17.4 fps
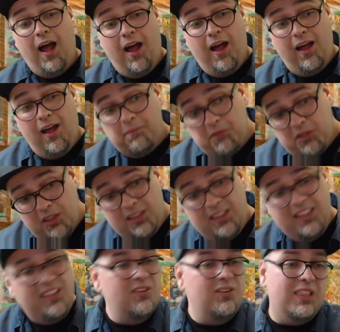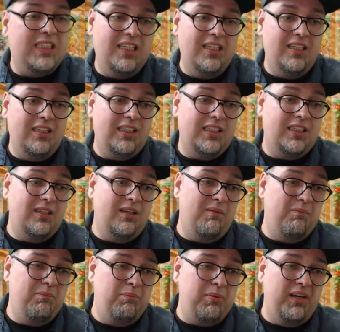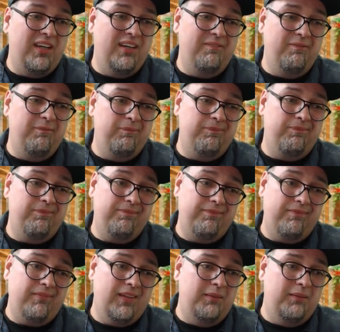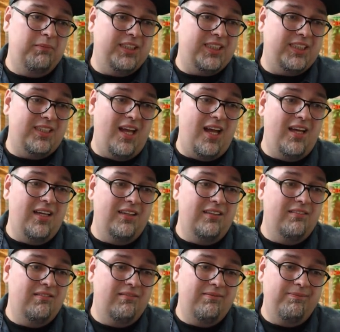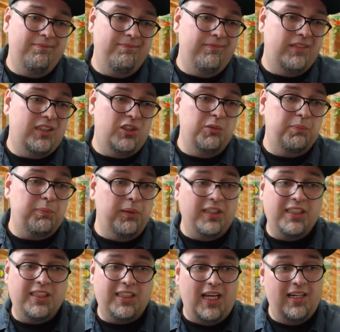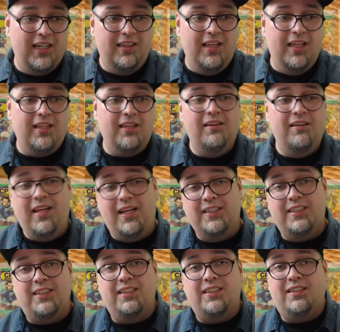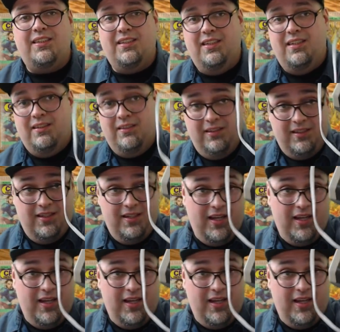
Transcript: I'm gonna use this, but I'm just not super excited that, that it's an